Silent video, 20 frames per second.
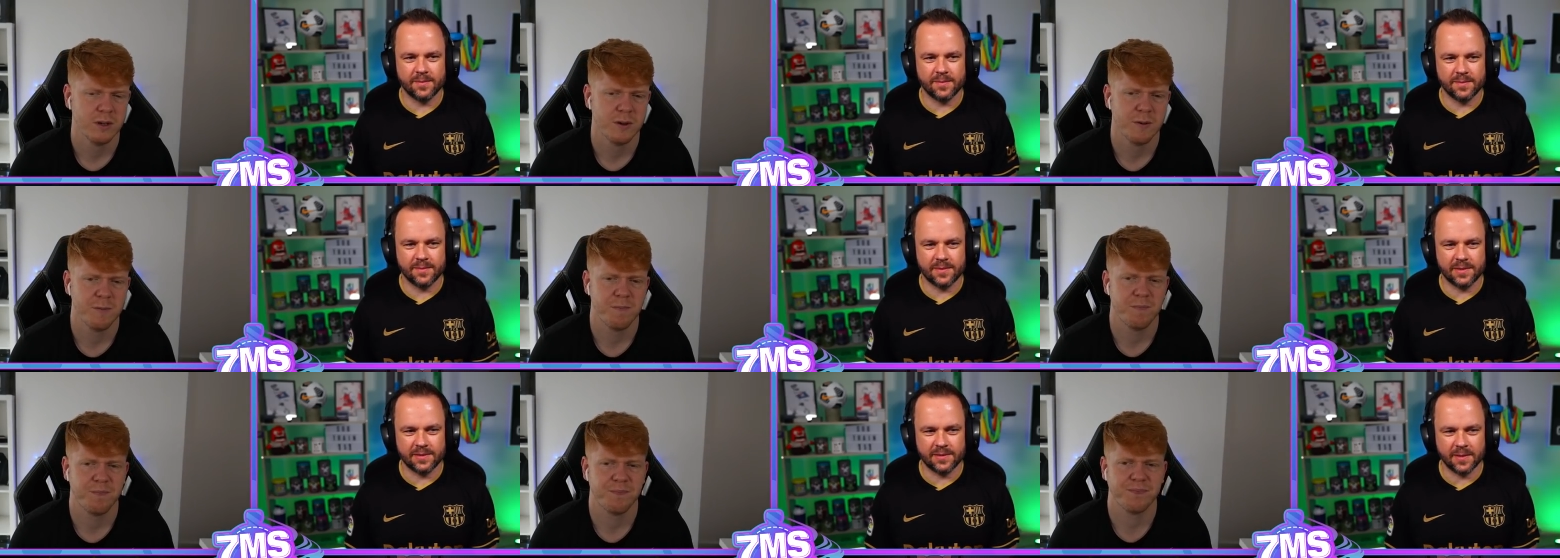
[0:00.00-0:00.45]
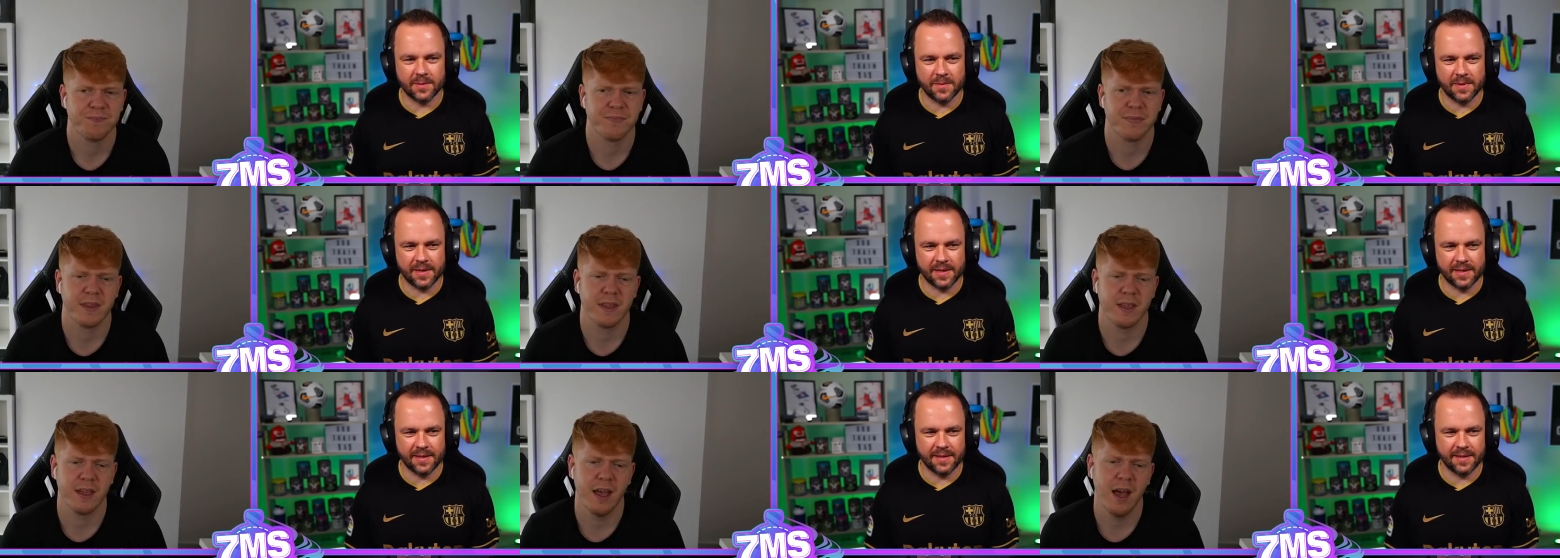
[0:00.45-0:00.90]

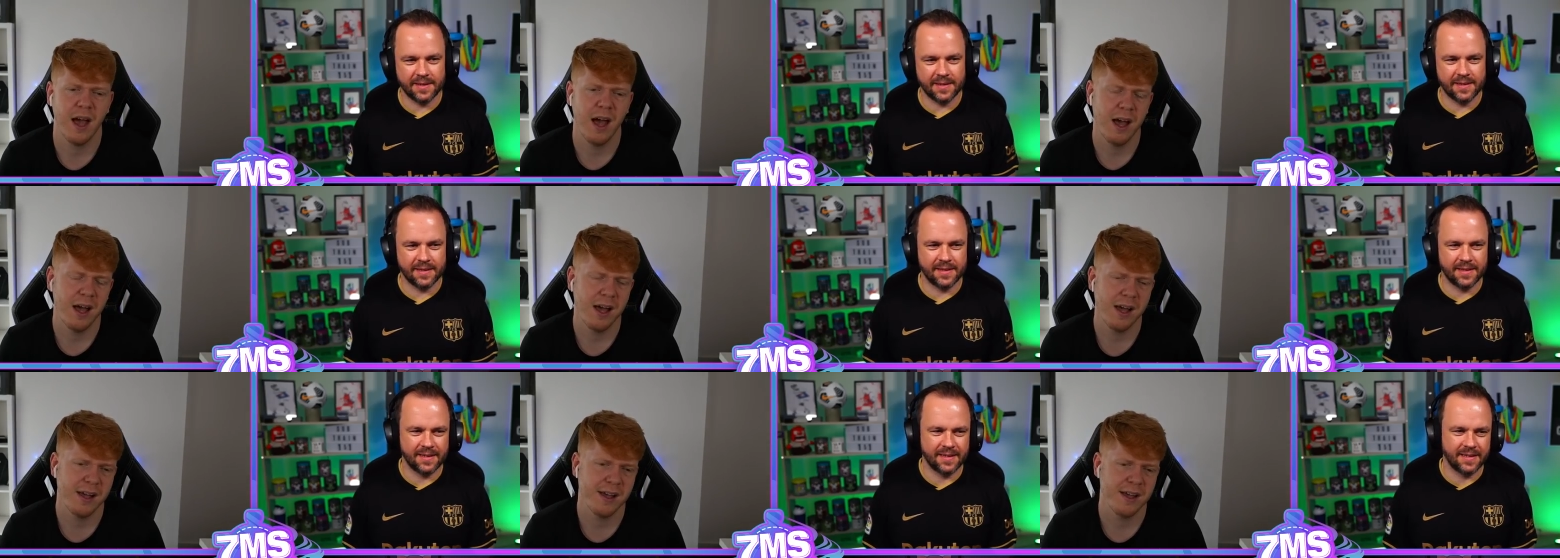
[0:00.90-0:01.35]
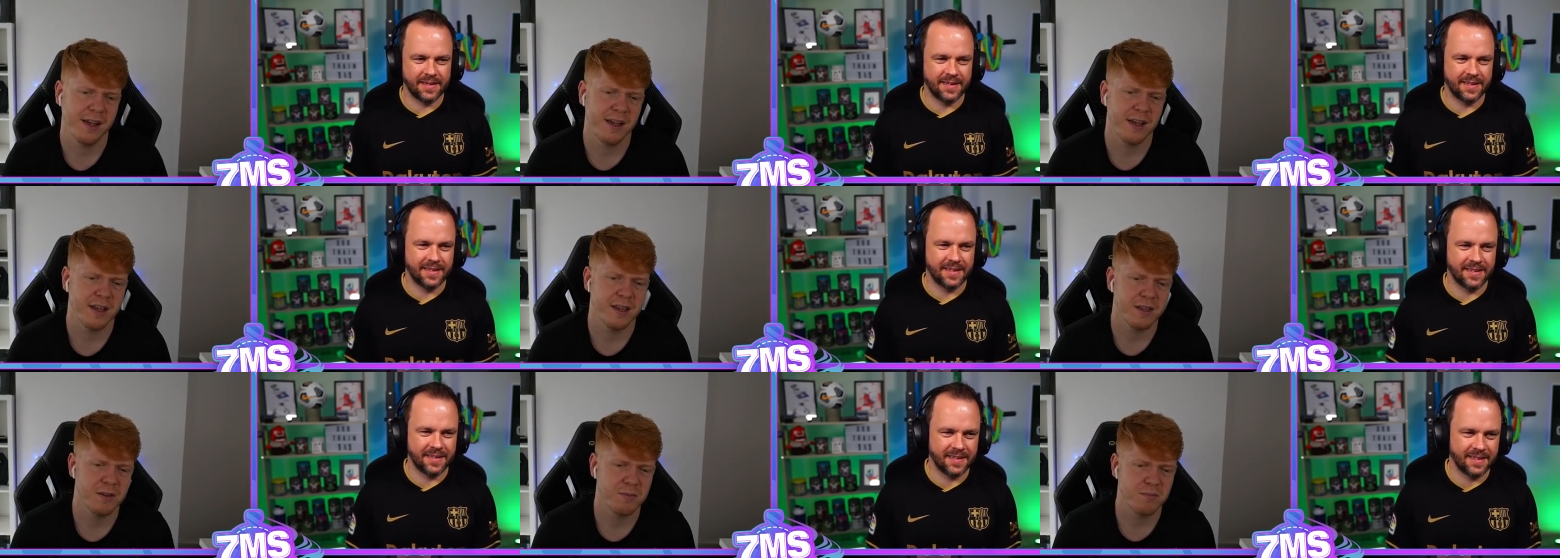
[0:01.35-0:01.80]
Speaker 1: somebody?
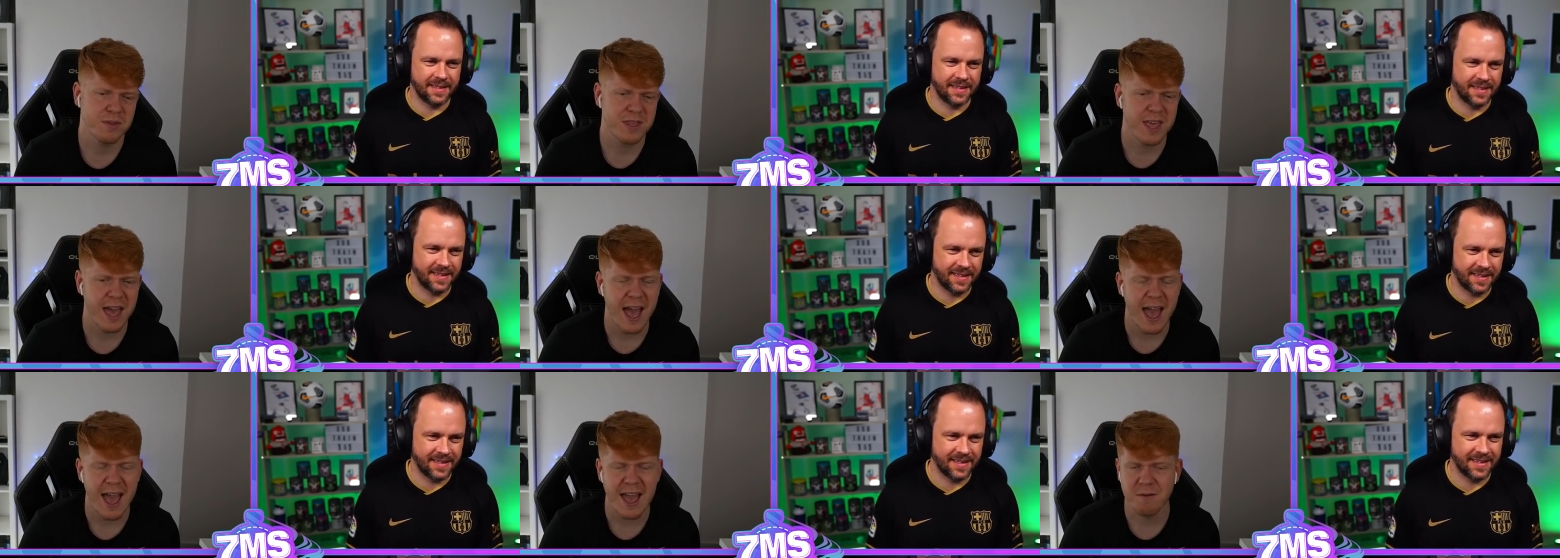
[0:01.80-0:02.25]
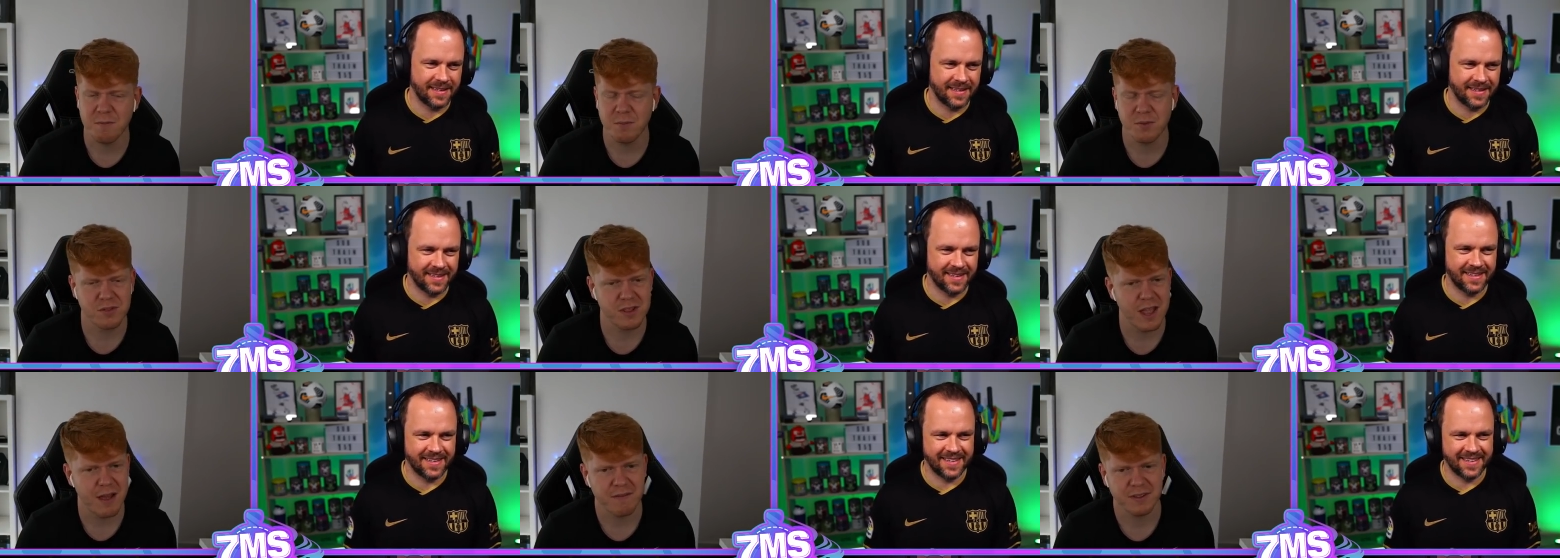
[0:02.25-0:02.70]
Yeah, it
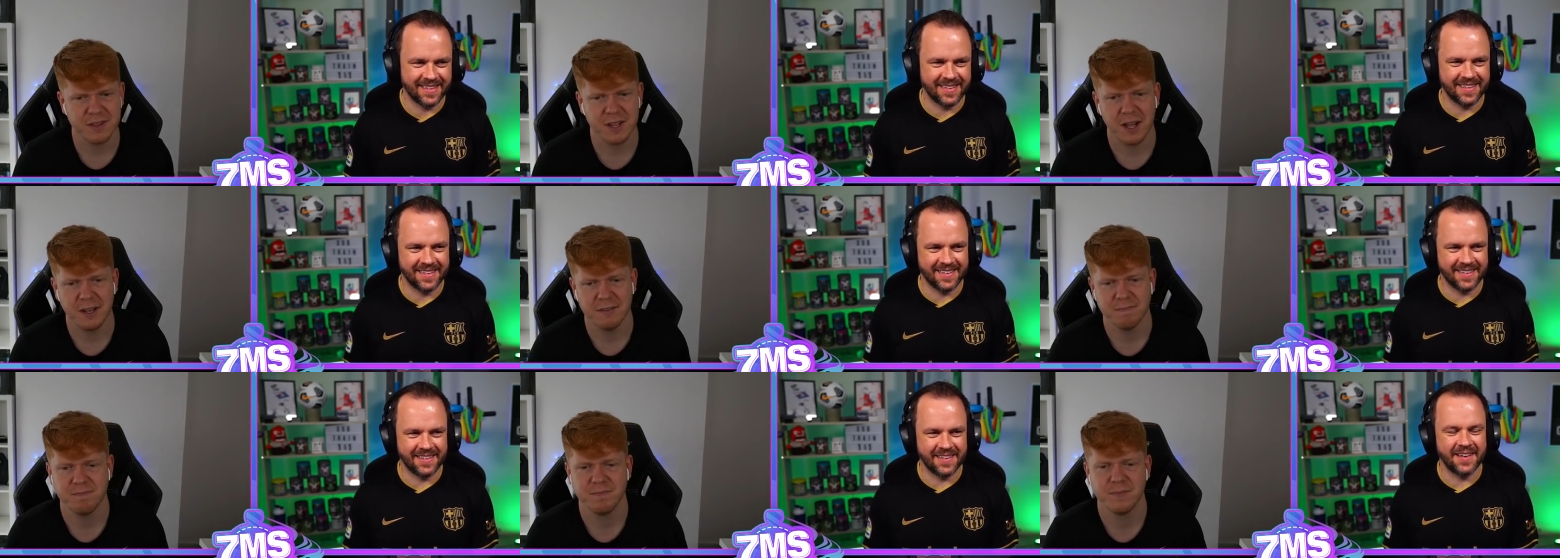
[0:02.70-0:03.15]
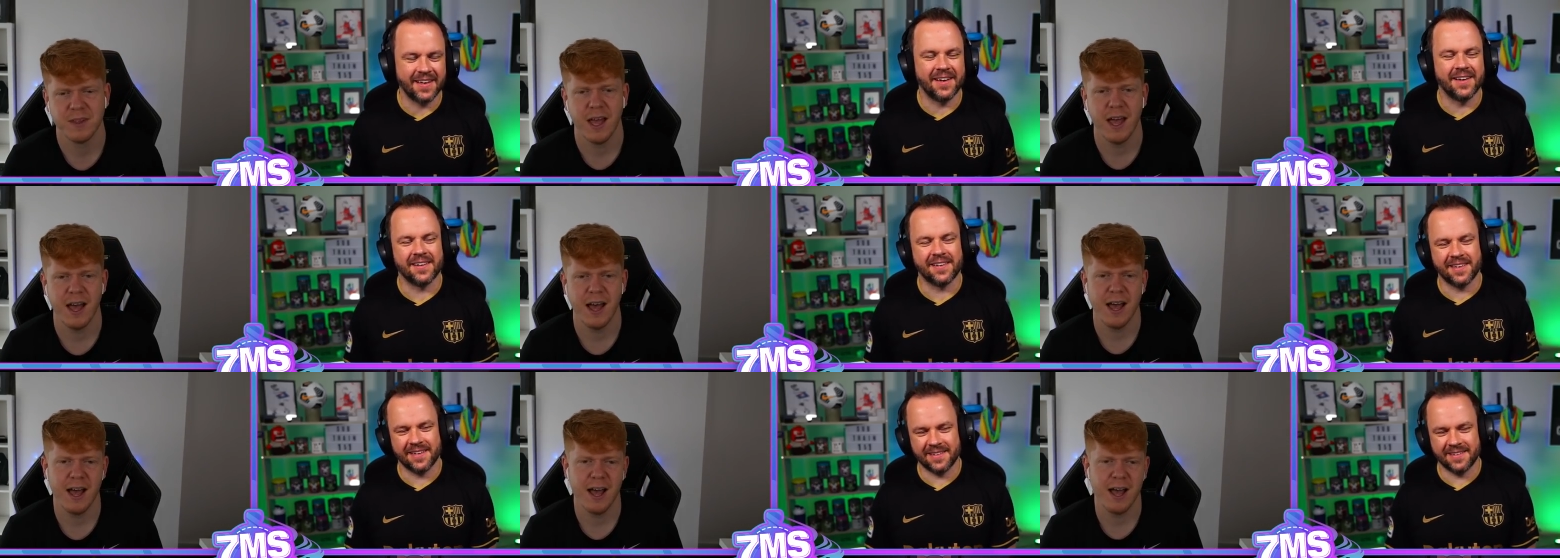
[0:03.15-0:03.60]
was never done.
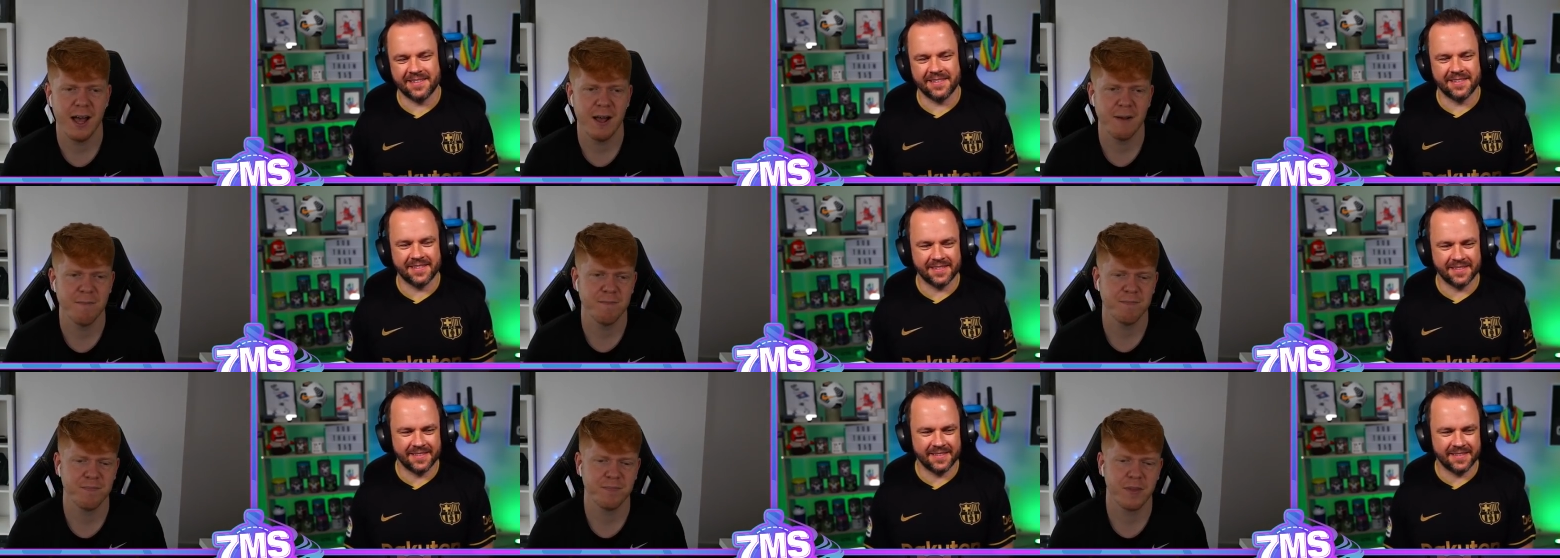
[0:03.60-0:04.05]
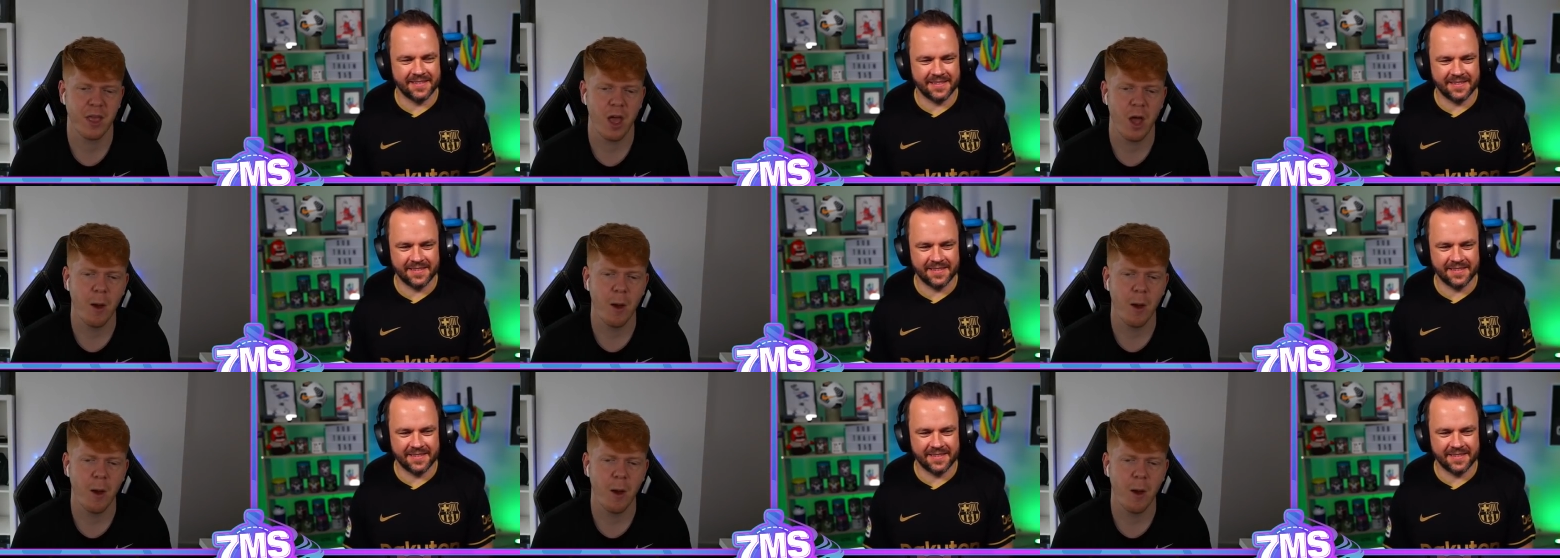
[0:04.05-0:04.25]
Okay.